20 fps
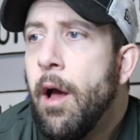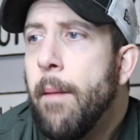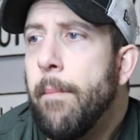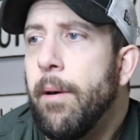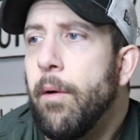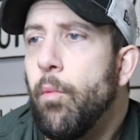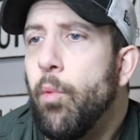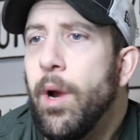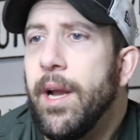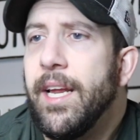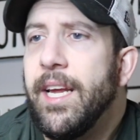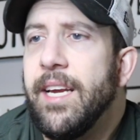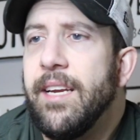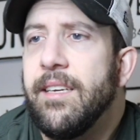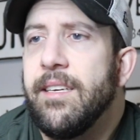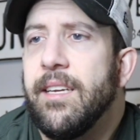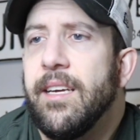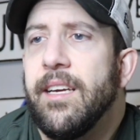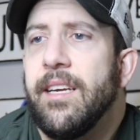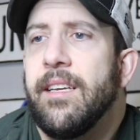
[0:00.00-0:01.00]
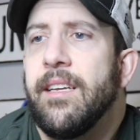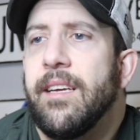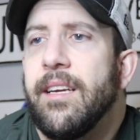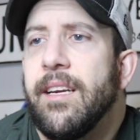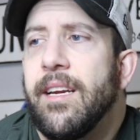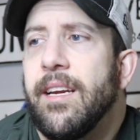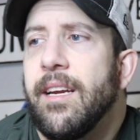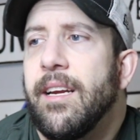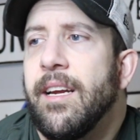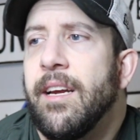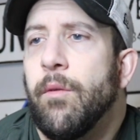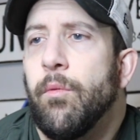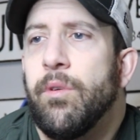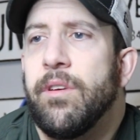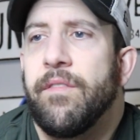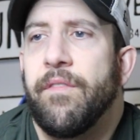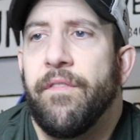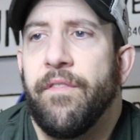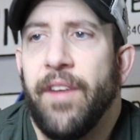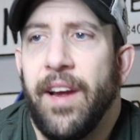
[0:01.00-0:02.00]
but when he did, it
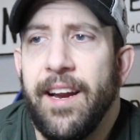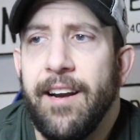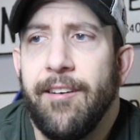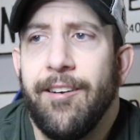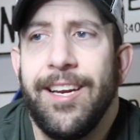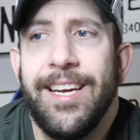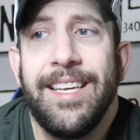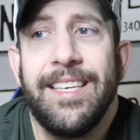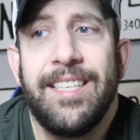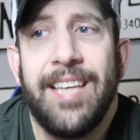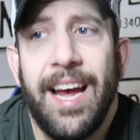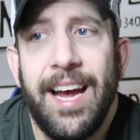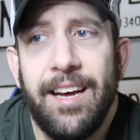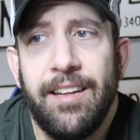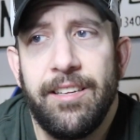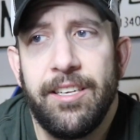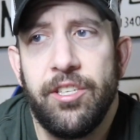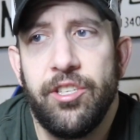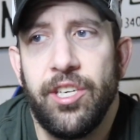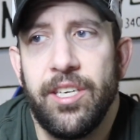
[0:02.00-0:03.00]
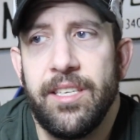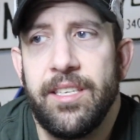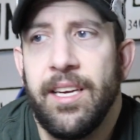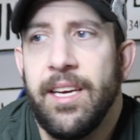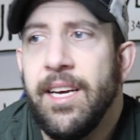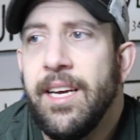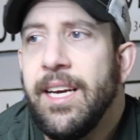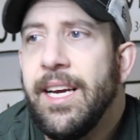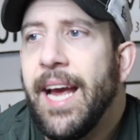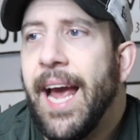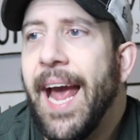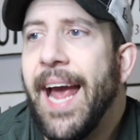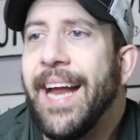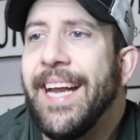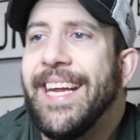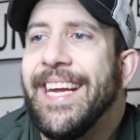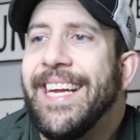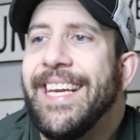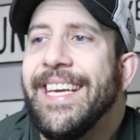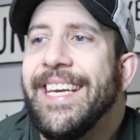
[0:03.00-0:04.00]
was very intelligent
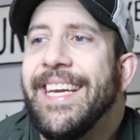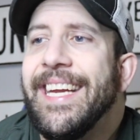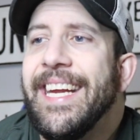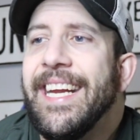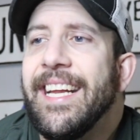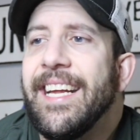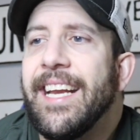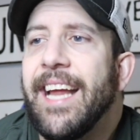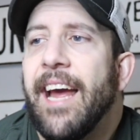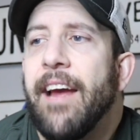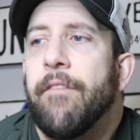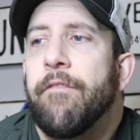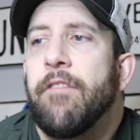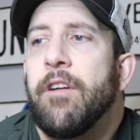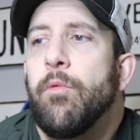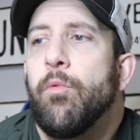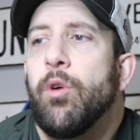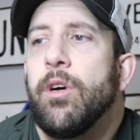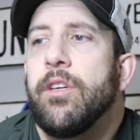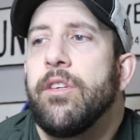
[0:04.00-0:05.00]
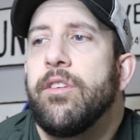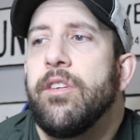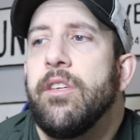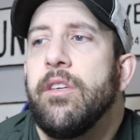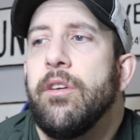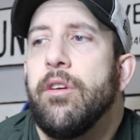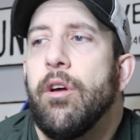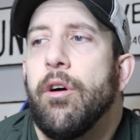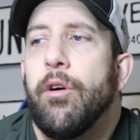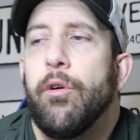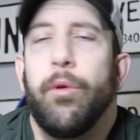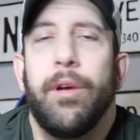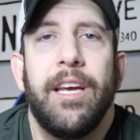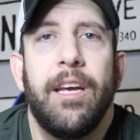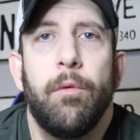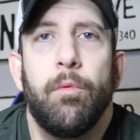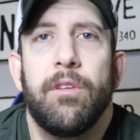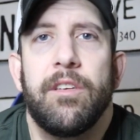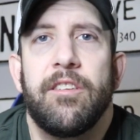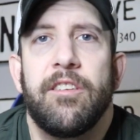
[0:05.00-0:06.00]
and he needed everyone to know
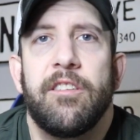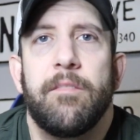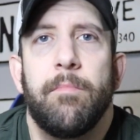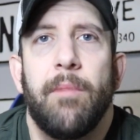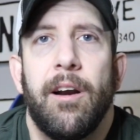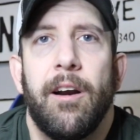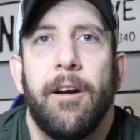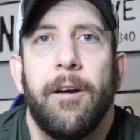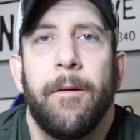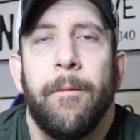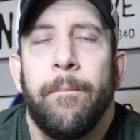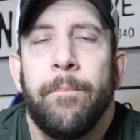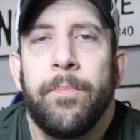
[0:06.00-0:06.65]
he was smart.